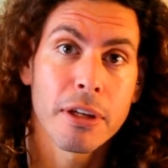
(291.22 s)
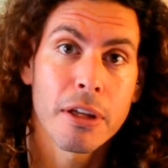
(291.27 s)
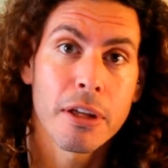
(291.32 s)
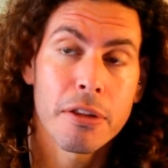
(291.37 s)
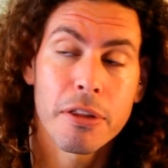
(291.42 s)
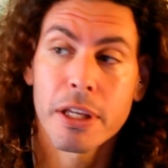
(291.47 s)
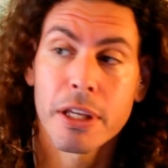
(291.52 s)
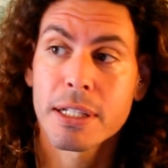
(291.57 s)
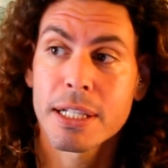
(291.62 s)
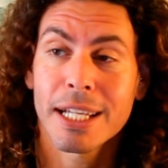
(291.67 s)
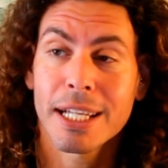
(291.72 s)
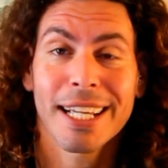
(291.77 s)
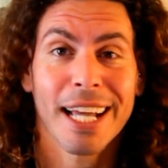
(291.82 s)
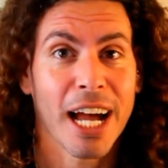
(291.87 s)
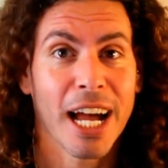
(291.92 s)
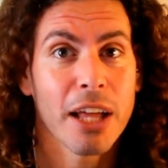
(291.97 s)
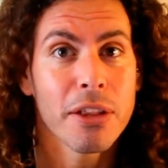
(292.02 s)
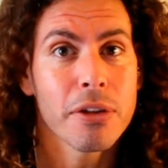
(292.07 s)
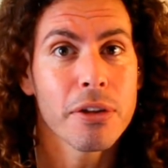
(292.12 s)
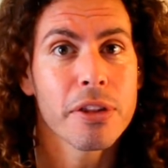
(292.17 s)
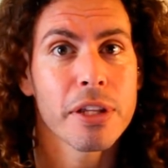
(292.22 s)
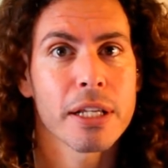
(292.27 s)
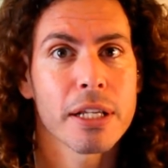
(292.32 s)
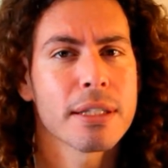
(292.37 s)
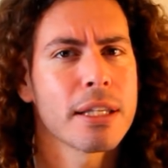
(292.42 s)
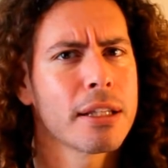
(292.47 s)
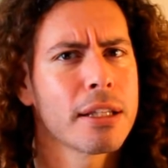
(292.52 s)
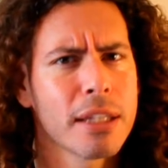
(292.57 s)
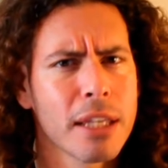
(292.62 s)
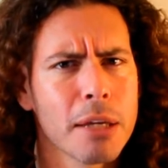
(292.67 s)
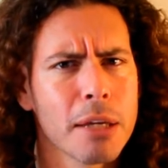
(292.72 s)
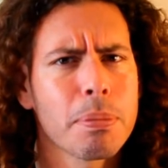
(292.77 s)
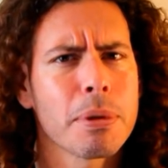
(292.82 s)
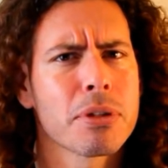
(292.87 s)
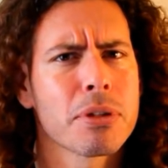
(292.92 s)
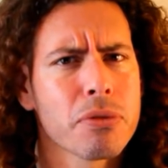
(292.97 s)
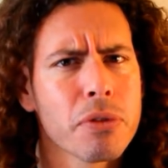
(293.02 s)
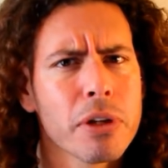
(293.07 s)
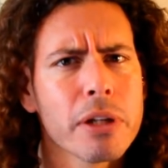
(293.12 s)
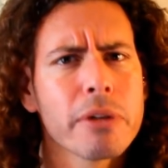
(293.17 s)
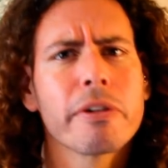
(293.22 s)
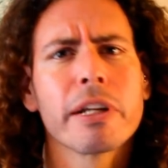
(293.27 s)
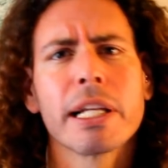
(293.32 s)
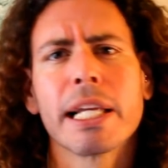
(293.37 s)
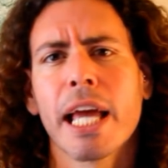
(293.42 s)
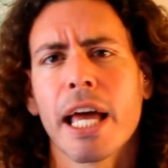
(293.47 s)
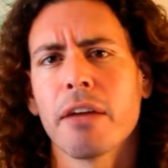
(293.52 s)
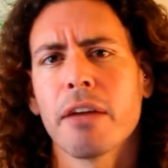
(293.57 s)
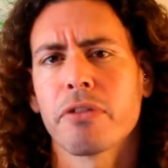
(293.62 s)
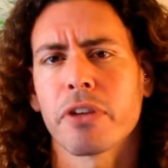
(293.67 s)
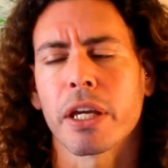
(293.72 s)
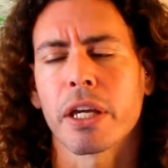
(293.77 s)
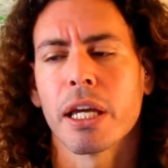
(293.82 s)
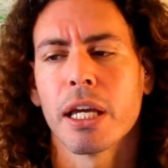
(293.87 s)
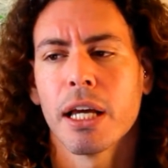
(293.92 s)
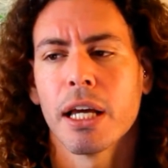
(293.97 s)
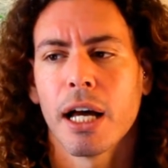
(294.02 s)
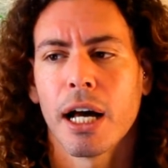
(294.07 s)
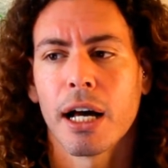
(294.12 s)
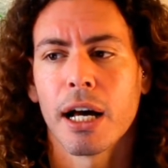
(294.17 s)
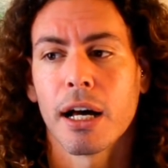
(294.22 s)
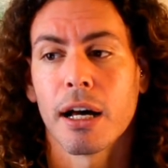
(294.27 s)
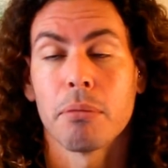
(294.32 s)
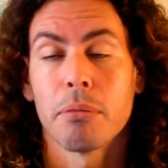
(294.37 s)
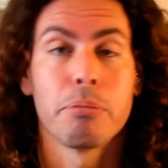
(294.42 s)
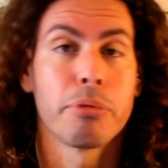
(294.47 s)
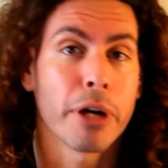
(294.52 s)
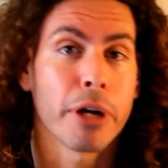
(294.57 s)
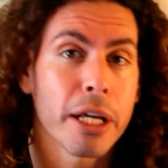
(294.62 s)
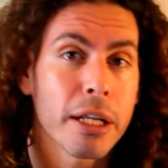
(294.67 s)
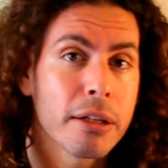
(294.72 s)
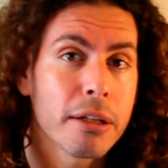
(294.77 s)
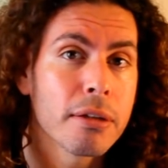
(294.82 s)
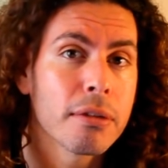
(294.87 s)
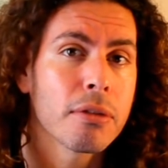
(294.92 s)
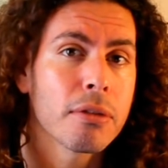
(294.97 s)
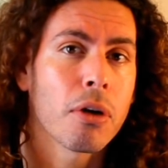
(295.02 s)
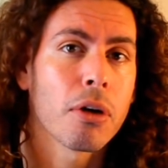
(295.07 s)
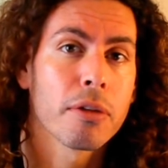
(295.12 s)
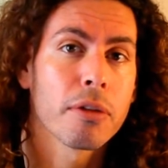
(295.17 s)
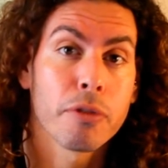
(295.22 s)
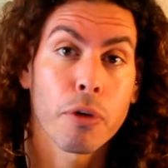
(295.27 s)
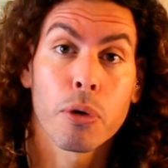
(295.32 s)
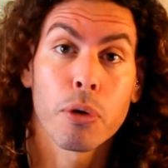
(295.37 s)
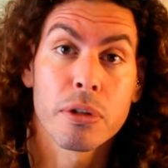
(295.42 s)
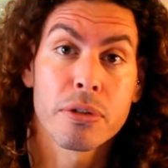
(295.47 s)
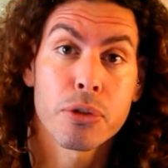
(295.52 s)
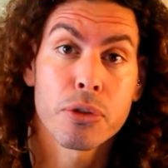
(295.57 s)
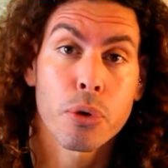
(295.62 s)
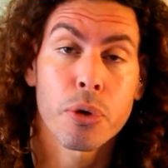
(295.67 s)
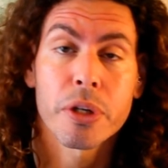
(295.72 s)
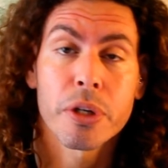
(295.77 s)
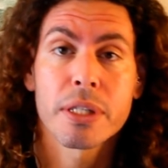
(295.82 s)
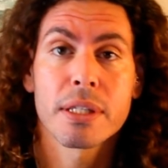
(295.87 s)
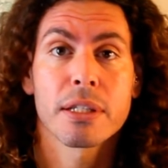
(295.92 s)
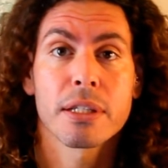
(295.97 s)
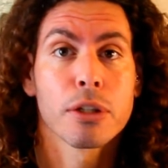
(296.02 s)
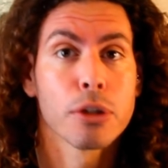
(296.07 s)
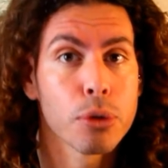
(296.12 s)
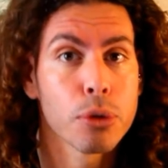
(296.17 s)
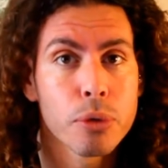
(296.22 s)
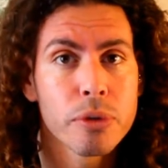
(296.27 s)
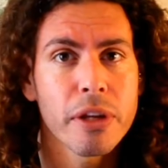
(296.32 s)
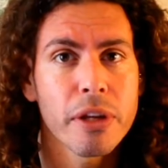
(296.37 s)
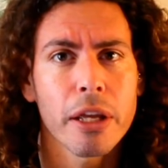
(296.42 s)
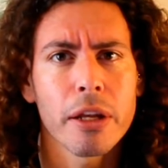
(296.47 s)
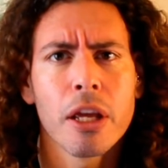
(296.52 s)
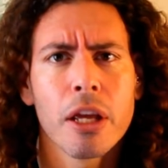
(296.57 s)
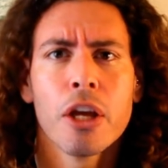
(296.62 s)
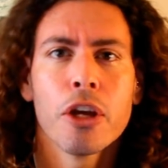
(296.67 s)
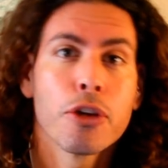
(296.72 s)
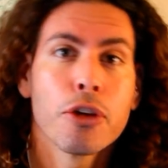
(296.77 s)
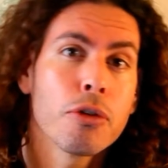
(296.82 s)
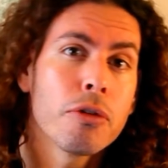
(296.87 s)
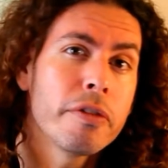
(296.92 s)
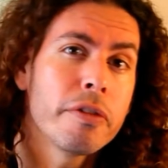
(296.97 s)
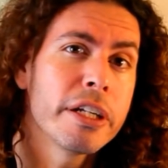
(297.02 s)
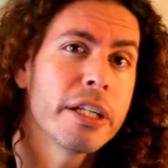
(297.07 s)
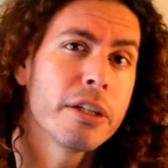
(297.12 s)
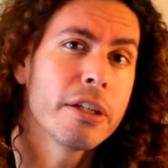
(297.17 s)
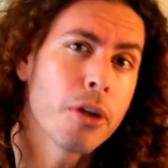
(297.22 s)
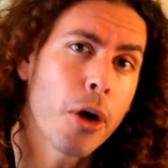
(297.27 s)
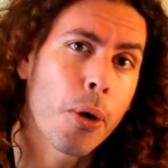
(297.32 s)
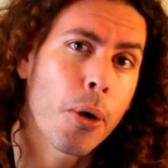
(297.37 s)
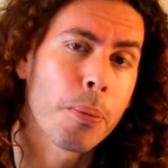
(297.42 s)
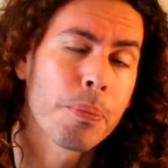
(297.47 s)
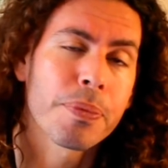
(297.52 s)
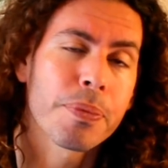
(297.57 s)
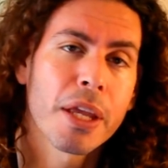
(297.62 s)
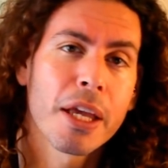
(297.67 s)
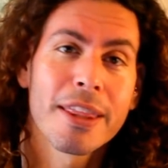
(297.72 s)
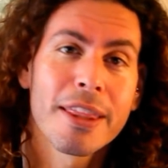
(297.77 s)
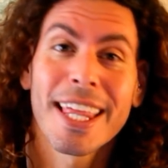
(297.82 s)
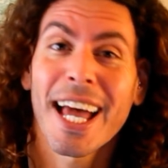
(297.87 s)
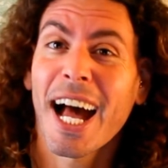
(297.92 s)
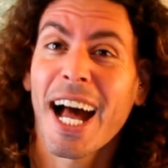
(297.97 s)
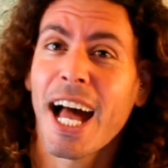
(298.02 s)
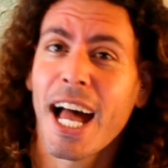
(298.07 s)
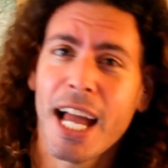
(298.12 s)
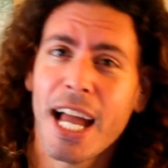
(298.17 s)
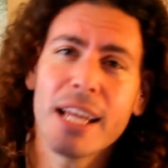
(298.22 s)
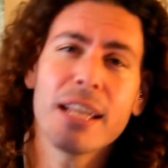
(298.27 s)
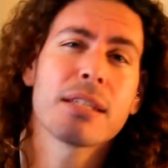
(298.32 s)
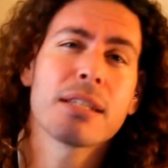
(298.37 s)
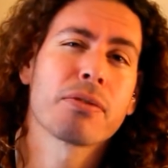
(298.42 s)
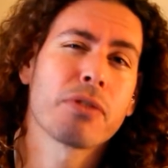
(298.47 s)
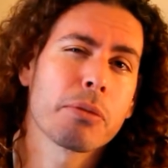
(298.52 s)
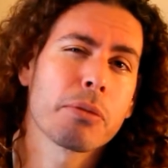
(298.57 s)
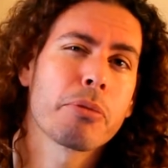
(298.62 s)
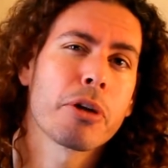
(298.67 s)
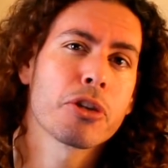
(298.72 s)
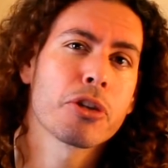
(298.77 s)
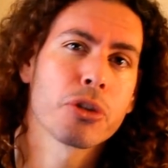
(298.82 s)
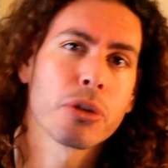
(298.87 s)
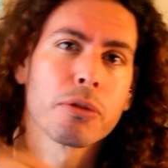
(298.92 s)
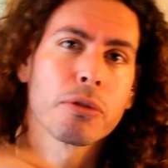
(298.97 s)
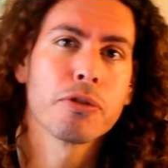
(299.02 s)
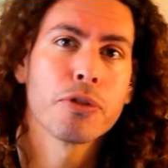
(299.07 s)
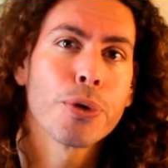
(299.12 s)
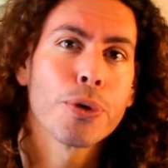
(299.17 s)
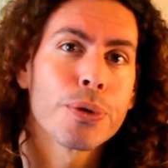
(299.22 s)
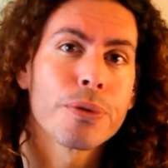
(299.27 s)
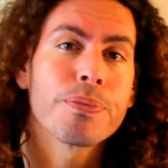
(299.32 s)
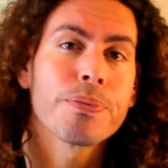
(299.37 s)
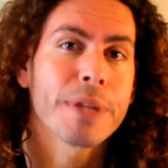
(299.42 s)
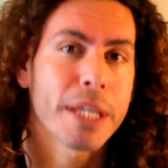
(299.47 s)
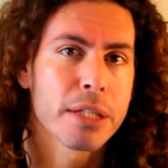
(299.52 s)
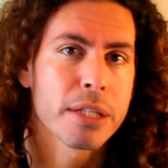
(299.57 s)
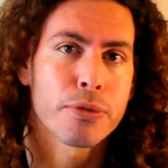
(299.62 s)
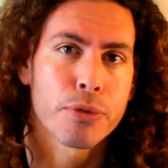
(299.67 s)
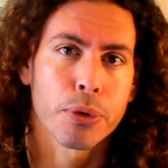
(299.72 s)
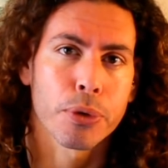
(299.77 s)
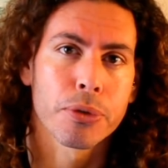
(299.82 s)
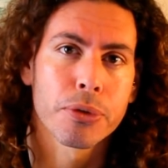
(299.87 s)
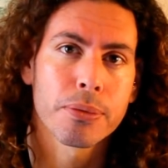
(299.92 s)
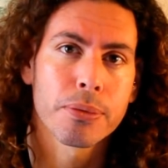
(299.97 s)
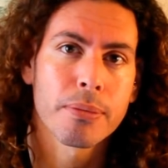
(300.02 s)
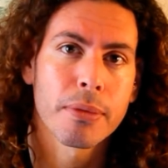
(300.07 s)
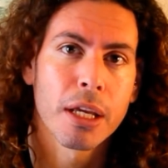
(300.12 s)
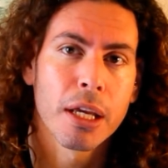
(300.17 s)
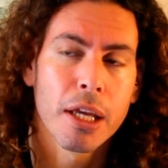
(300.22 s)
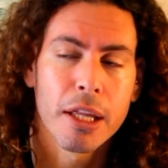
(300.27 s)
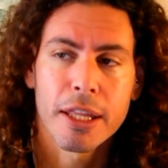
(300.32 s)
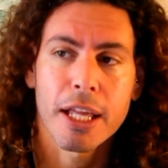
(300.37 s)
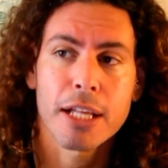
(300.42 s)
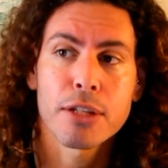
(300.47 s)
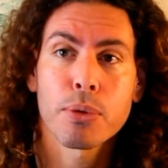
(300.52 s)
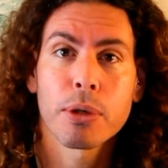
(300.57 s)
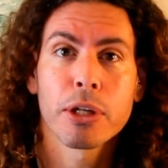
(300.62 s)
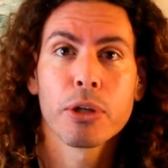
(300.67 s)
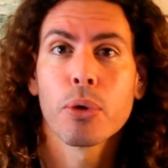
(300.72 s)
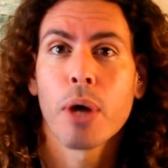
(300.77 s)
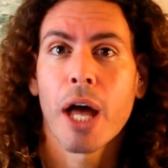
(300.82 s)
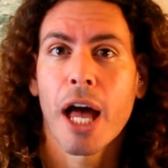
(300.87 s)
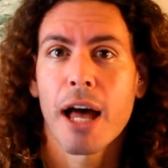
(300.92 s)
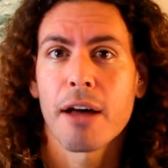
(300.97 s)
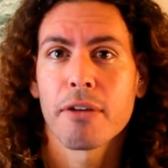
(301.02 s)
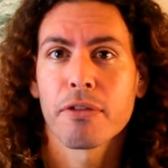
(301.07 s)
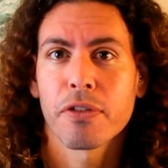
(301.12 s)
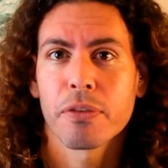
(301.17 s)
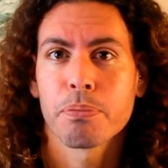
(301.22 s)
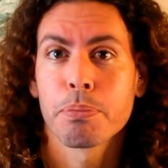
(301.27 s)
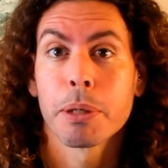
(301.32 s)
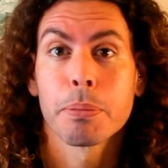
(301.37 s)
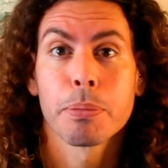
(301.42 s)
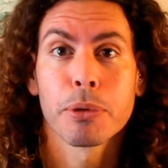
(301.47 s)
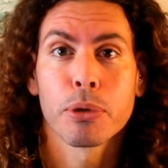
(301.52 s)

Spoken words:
things like other things that keep us really, really heavy. Bread of all sorts, gluten. You already know the highest vibrational food is fruit. That's why you have people